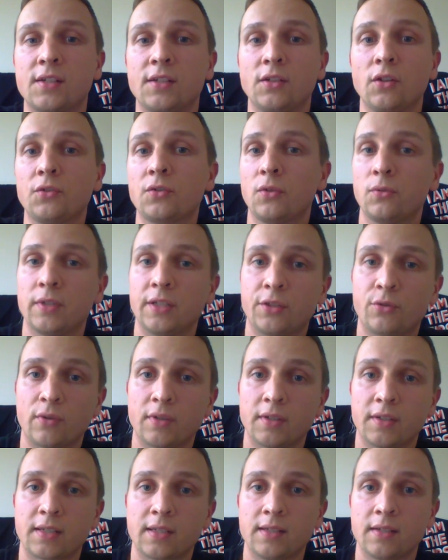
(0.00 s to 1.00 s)
not only
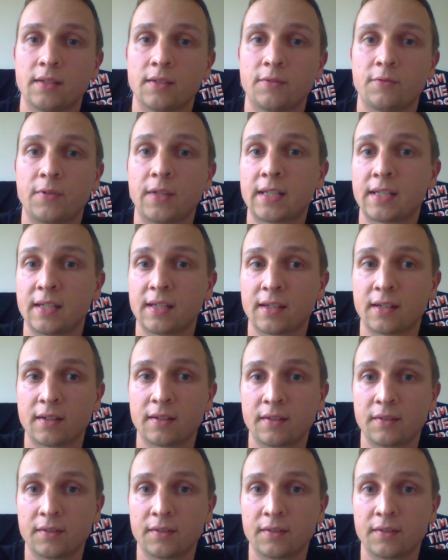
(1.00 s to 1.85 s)
fixing